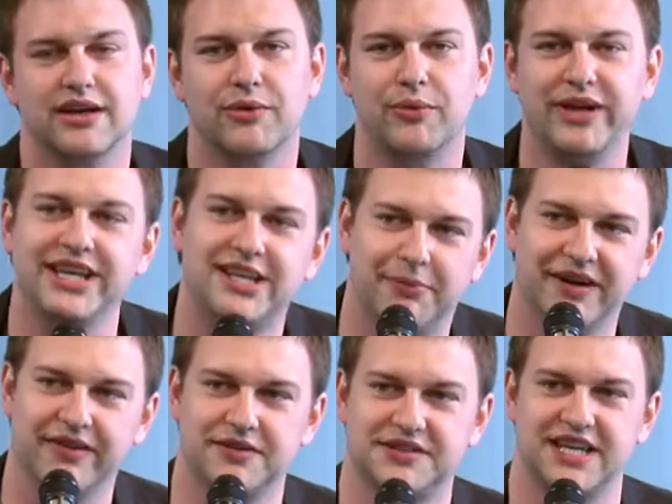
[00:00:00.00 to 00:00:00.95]
We need to
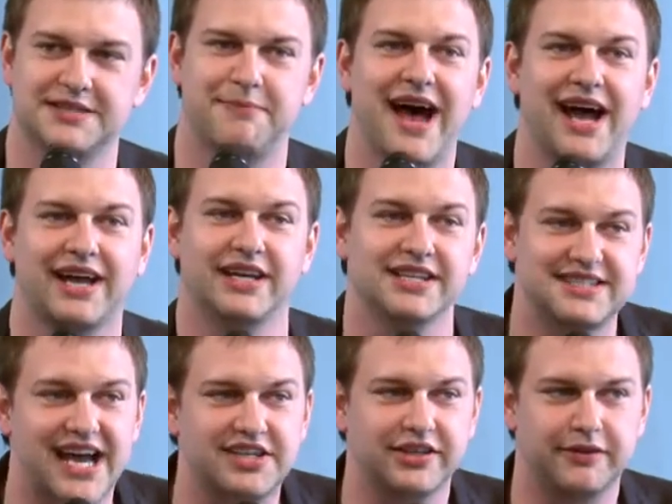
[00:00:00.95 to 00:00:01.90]
bring those days back, and it's
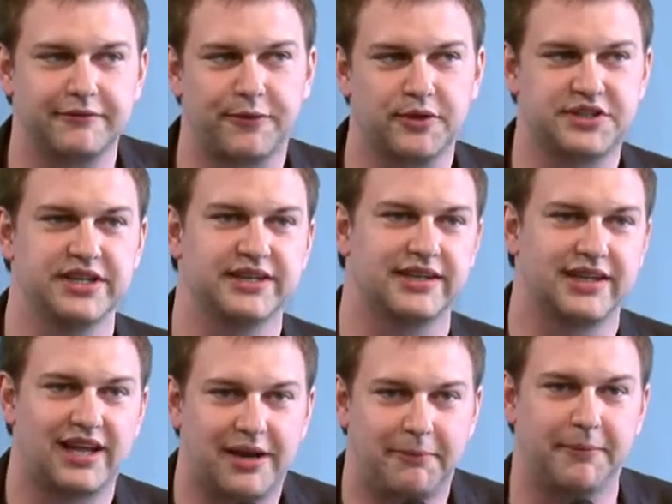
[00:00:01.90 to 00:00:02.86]
actually unfortunate that a
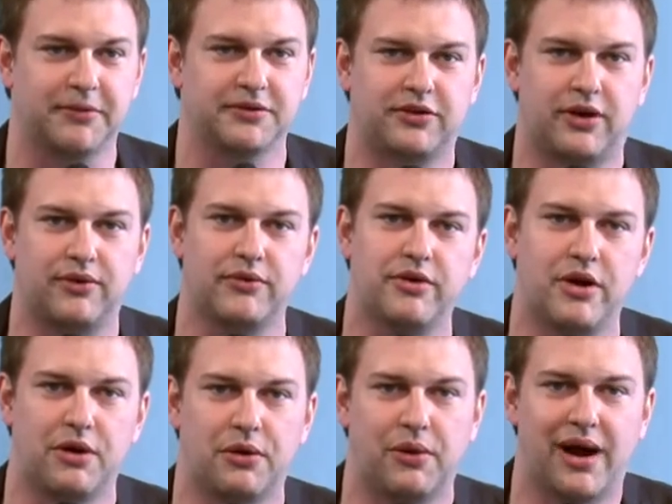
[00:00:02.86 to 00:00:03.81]
lot of people don't
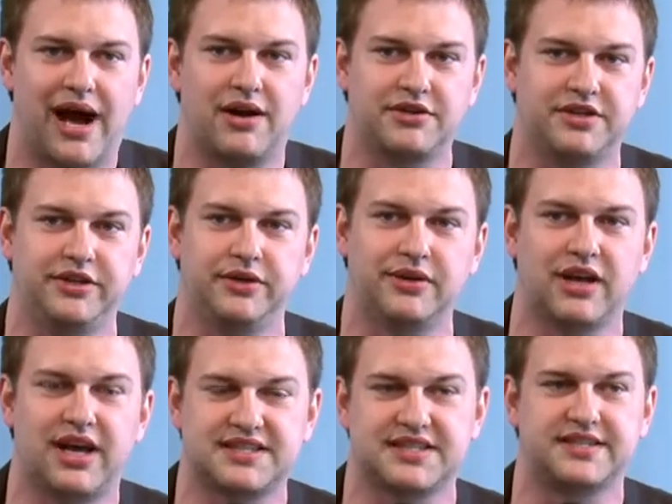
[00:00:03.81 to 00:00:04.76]
know how to
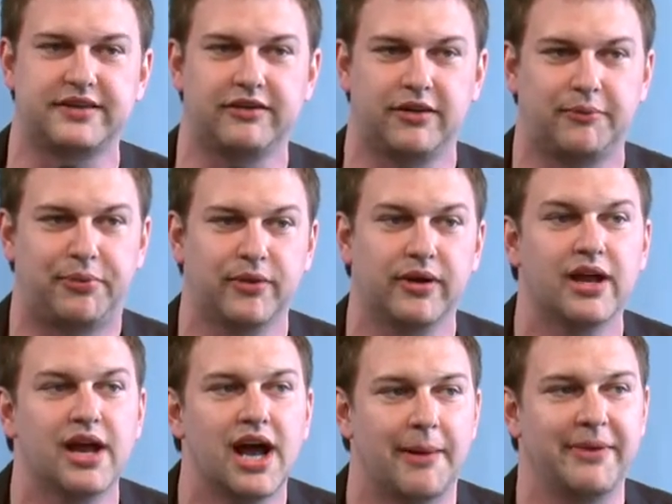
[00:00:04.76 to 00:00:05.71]
utilize a serial port.
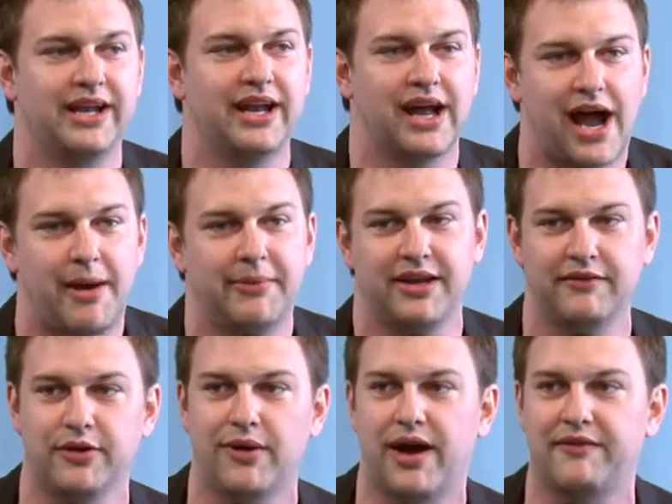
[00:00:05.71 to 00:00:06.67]
I mean, how many of
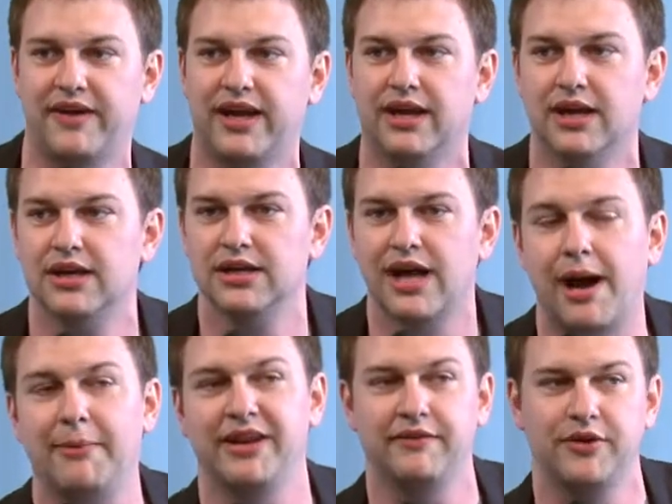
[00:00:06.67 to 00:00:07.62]
you have
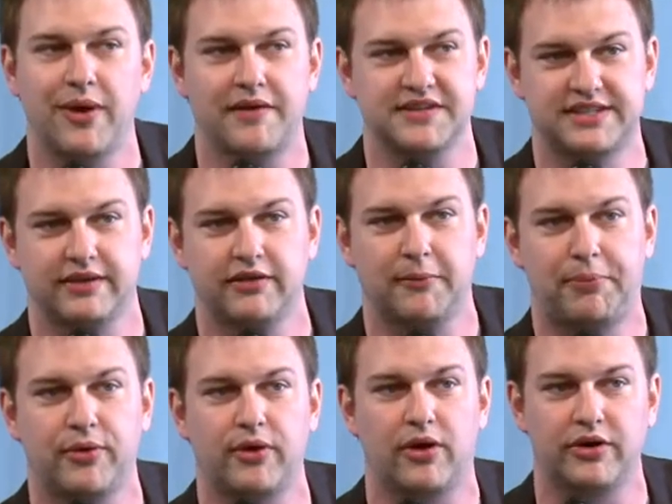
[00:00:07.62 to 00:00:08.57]
a serial
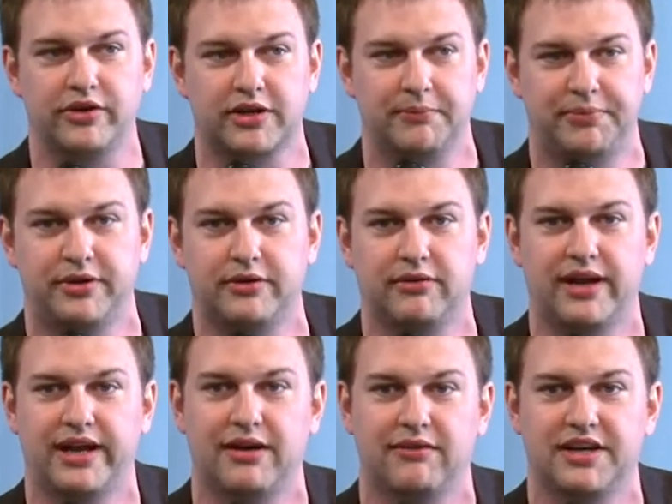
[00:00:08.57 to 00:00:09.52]
port on your computer
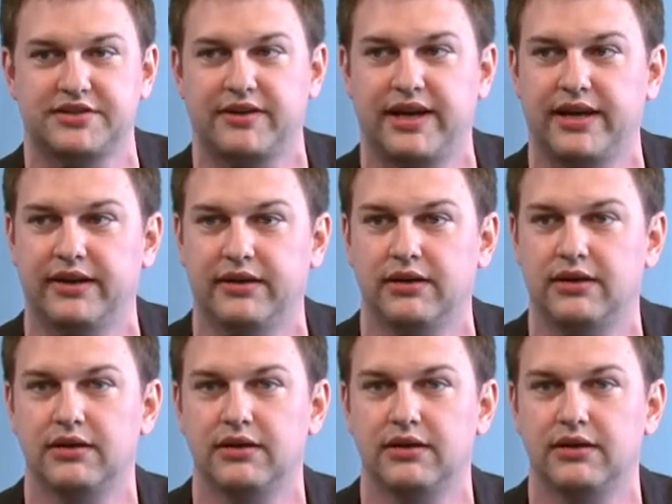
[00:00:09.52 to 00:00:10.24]
right now? Raise your hand.